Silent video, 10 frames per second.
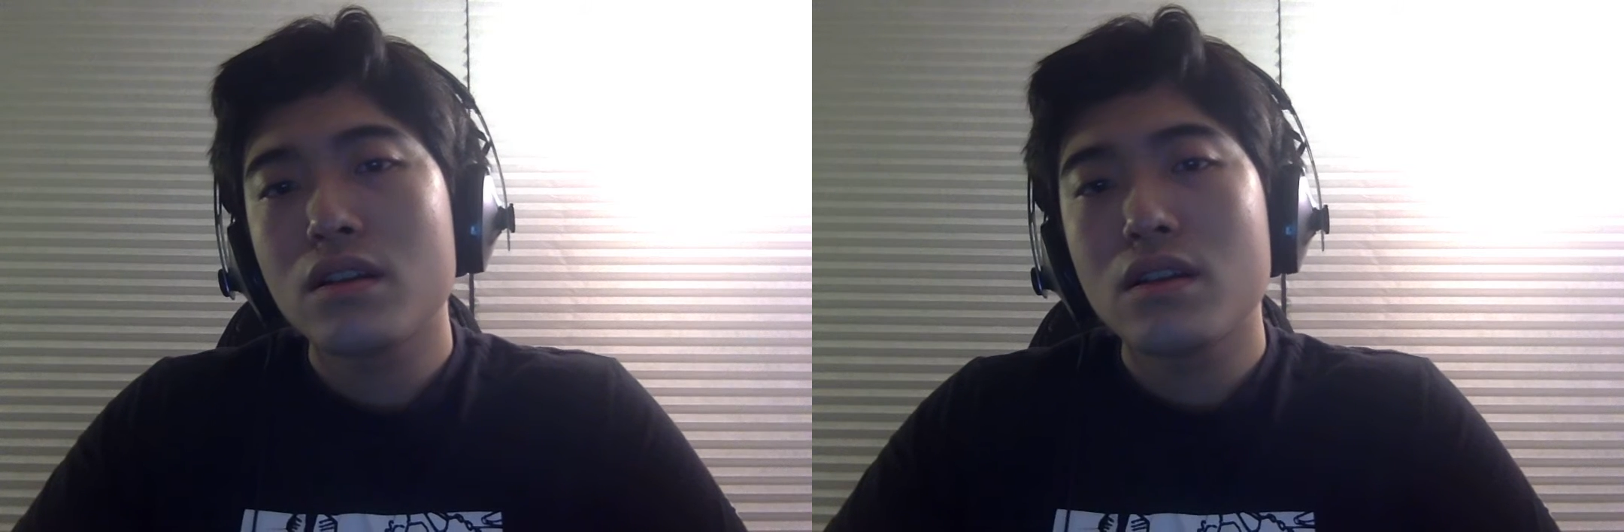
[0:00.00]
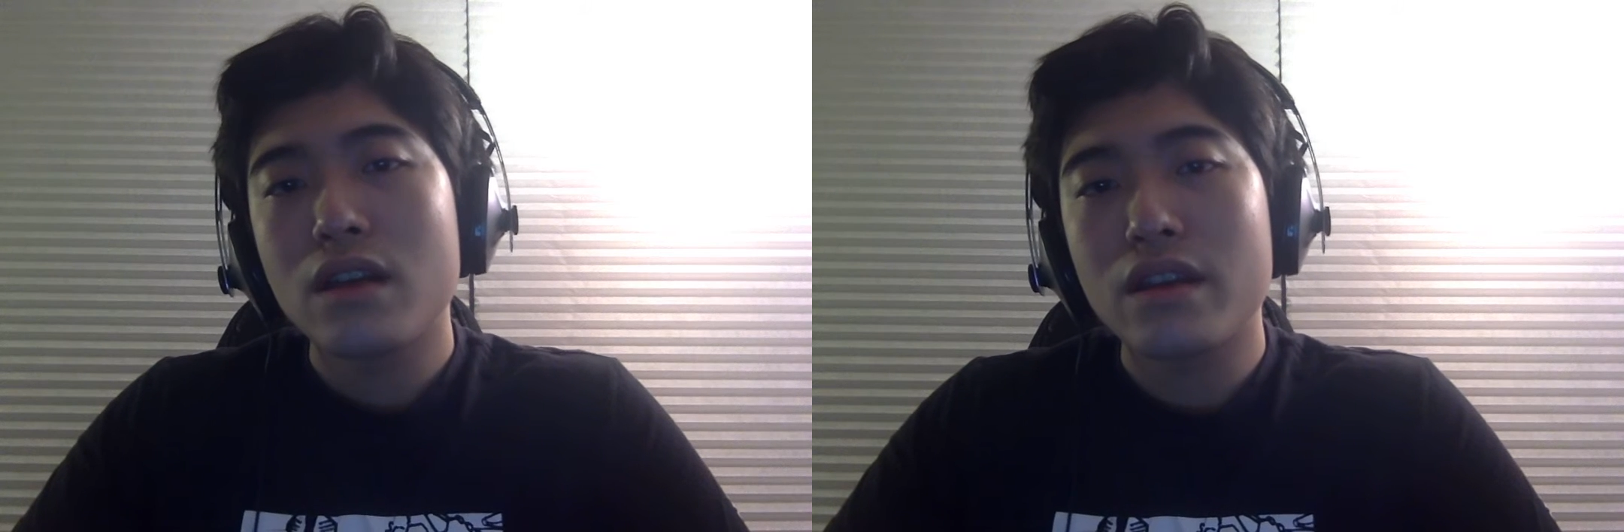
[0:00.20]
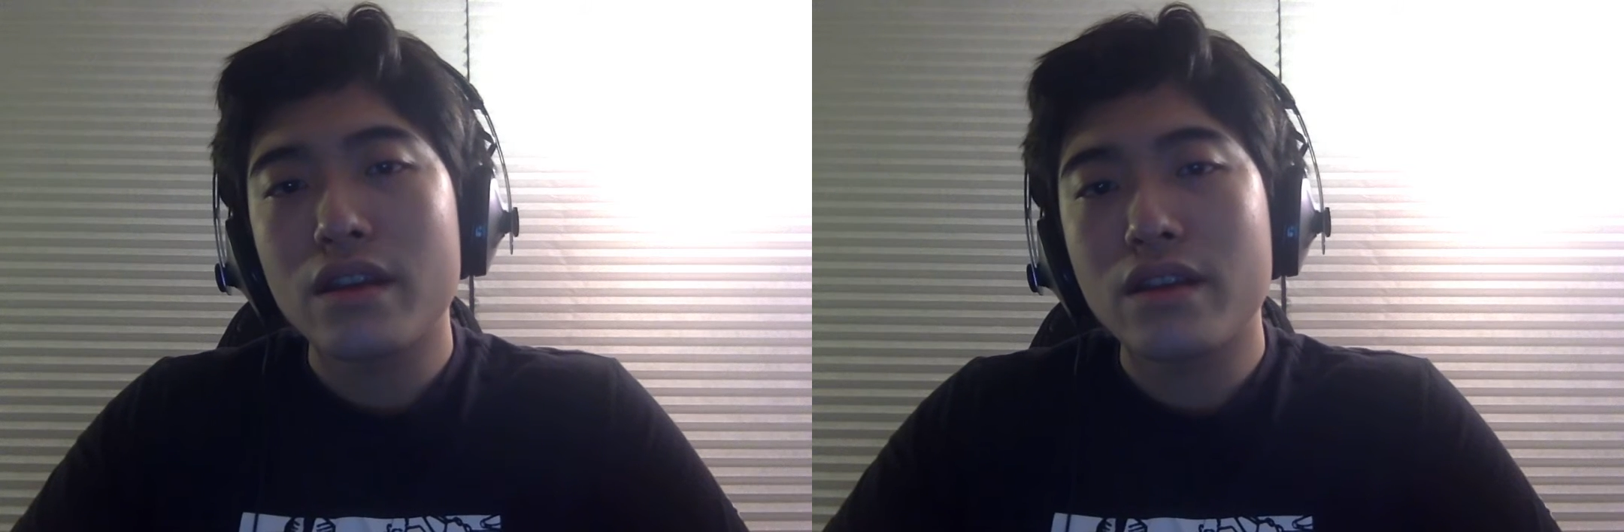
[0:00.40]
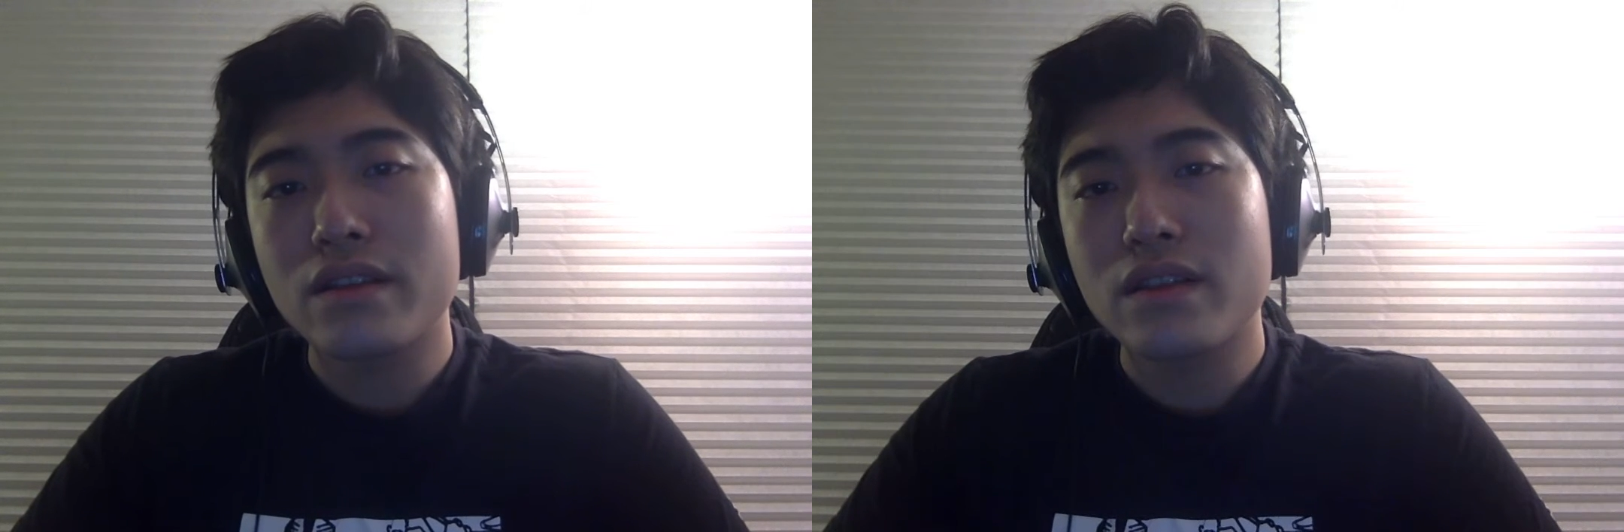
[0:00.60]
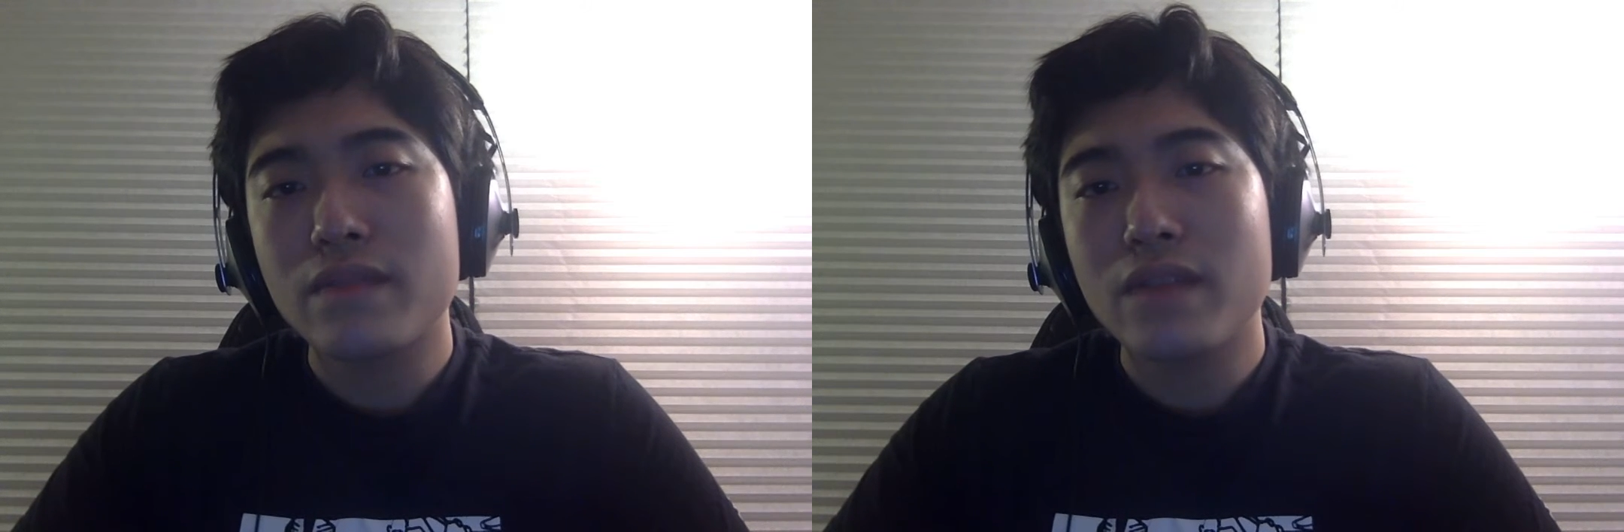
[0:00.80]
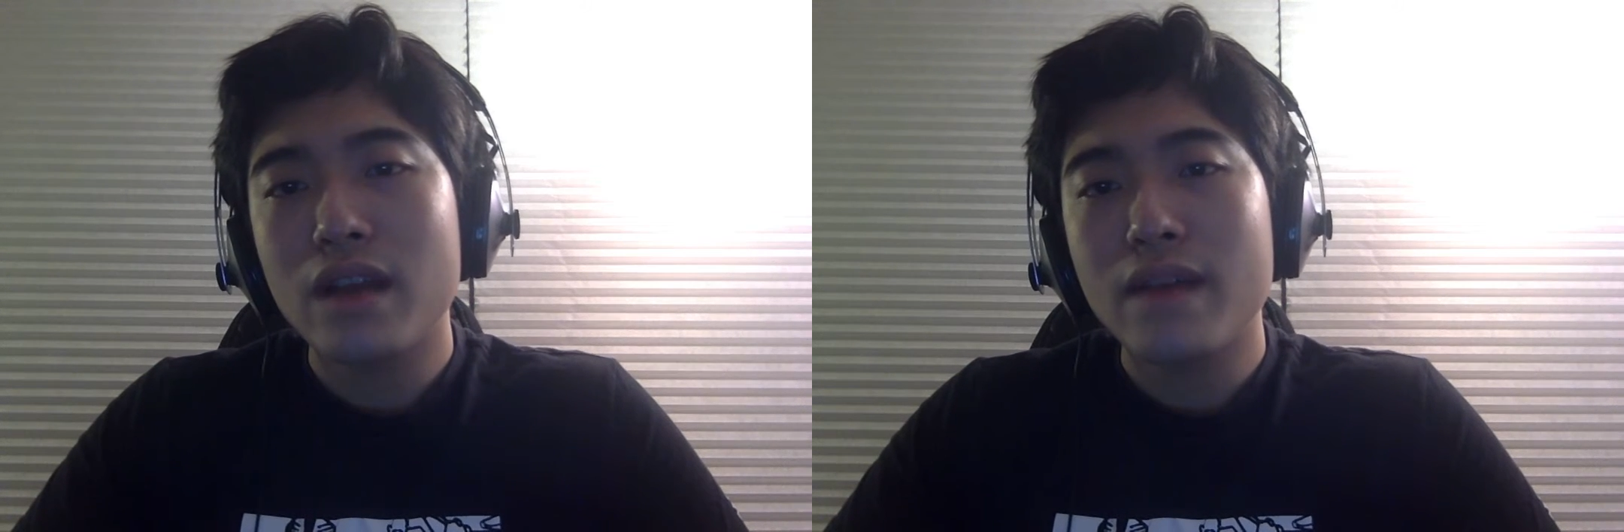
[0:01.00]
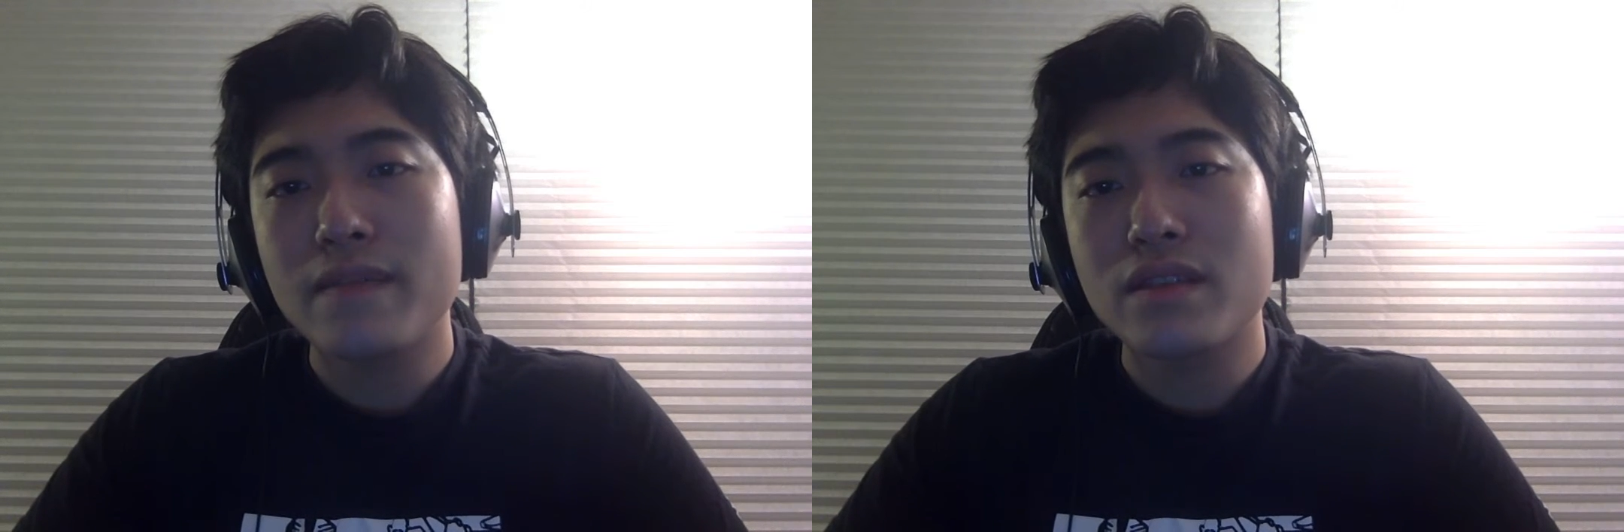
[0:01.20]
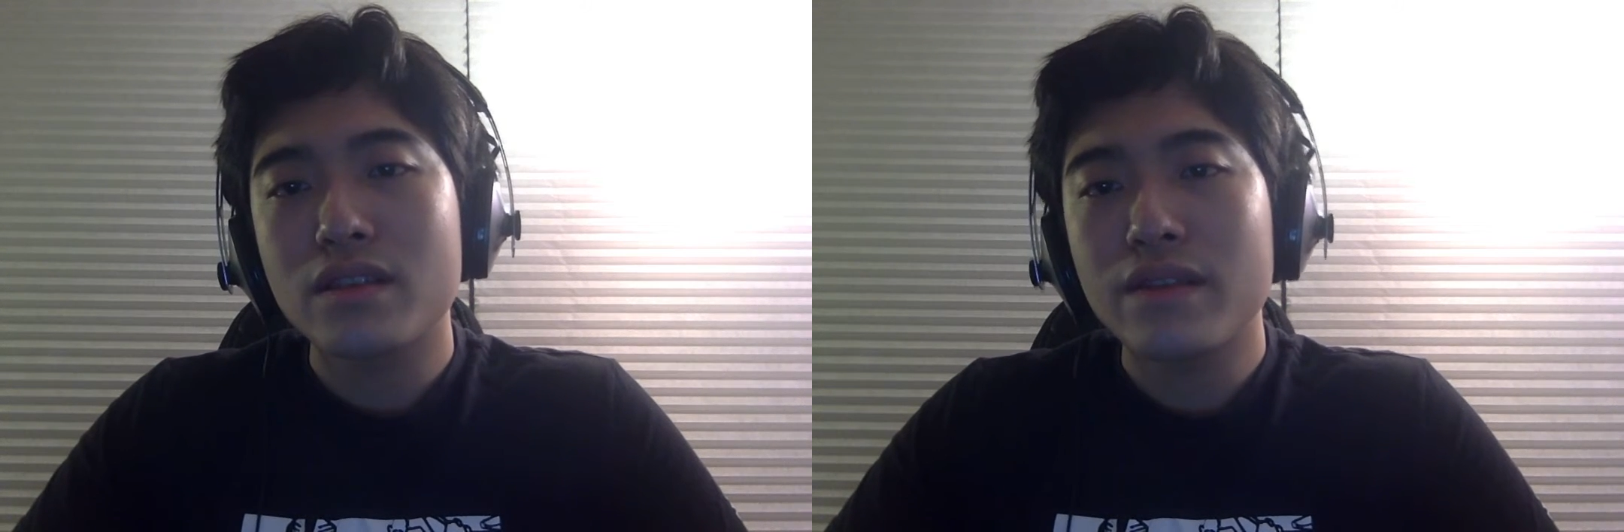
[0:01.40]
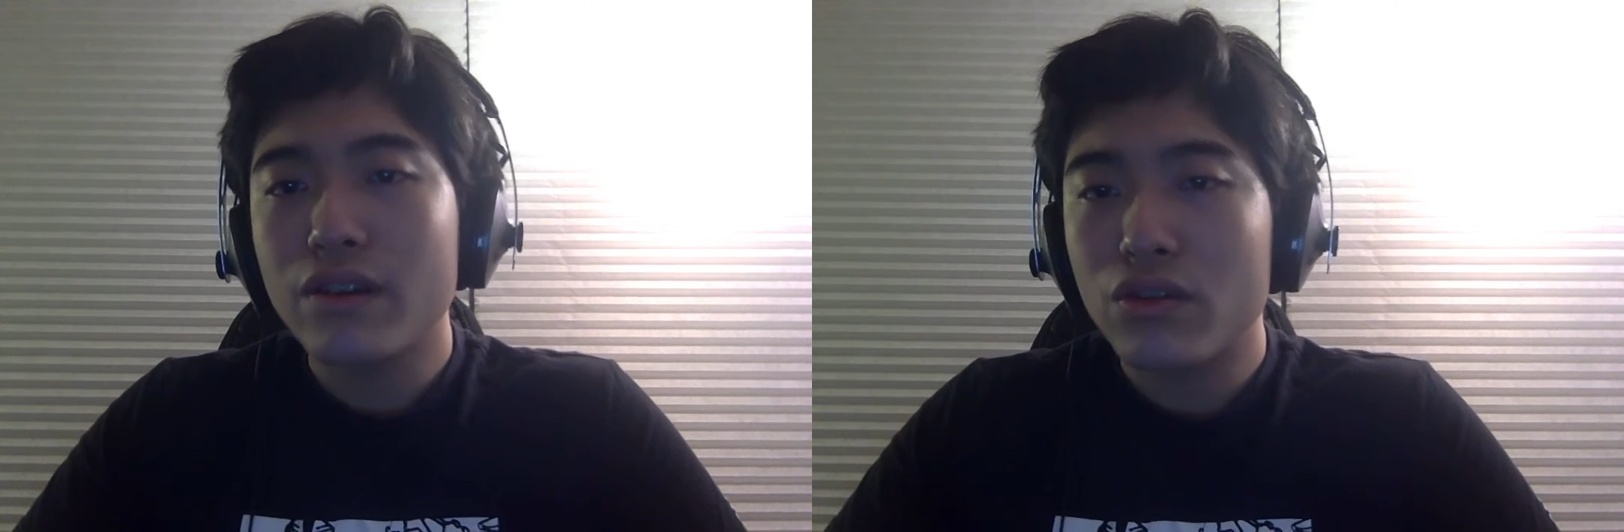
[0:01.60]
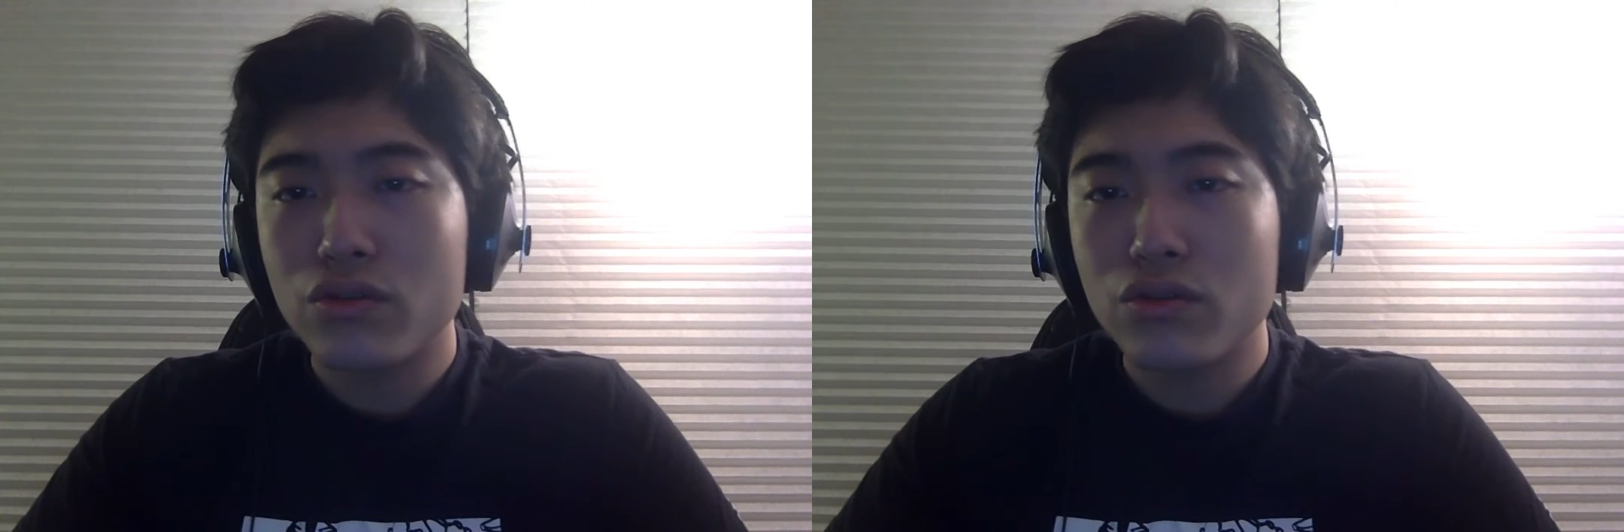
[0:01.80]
it is sometimes difficult